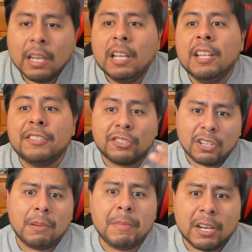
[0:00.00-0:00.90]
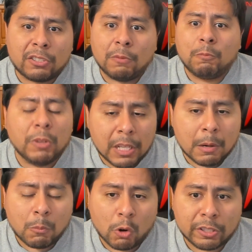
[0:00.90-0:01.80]
This is going to be a
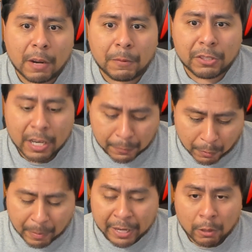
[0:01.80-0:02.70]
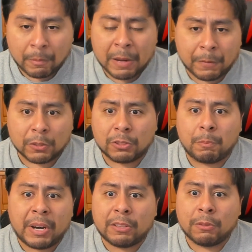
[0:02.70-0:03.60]
tougher test for Baker Mayfield to
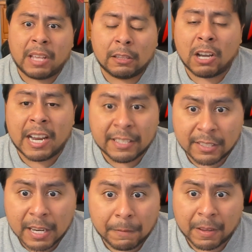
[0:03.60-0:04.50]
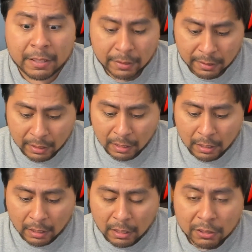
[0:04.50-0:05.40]
break through that Lions defense.
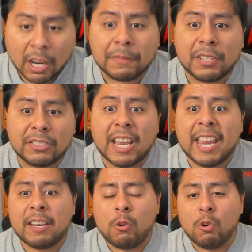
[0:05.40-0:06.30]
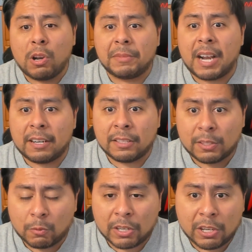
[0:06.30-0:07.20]
Tough to say who comes out of
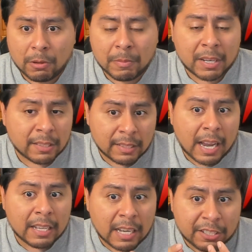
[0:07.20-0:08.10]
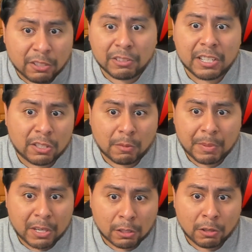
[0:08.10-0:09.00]
this one here because I still think this will
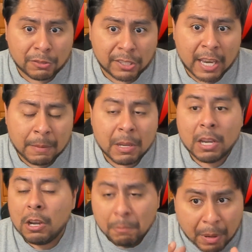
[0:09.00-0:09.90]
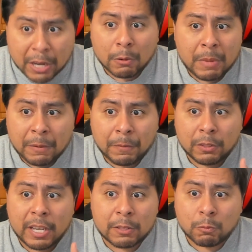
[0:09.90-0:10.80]
be a close game. Baker
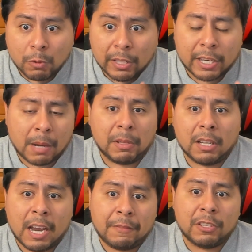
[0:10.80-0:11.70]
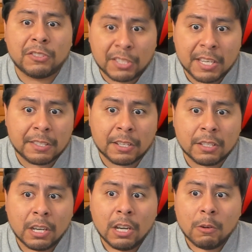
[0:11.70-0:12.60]
Mayfield has really come alive this
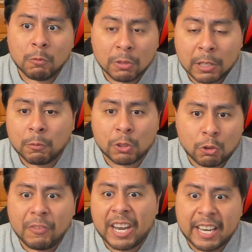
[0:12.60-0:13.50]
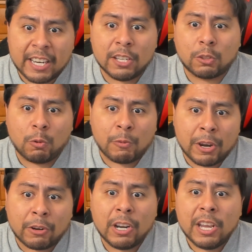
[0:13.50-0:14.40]
season, really rejuvenating his
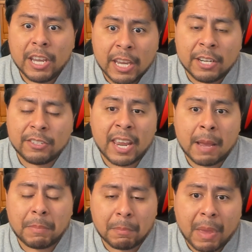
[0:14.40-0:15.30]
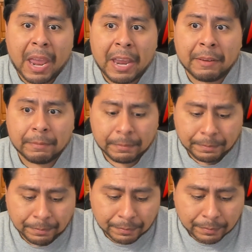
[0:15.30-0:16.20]
career in Tampa Bay.
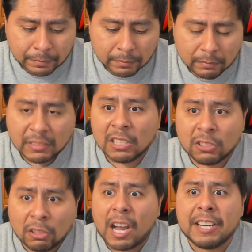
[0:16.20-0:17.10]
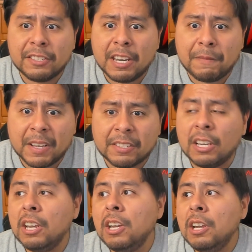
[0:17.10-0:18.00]
The Lions defense
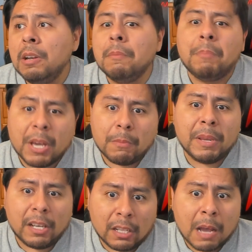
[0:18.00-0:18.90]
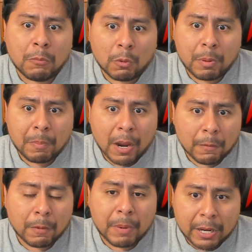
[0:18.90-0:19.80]
better be a lot more
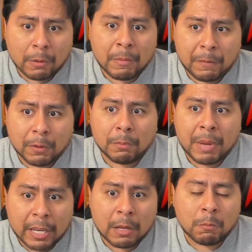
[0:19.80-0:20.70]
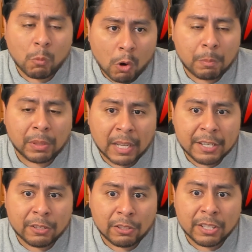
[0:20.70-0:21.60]
prepared for Baker Mayfield making more plays here.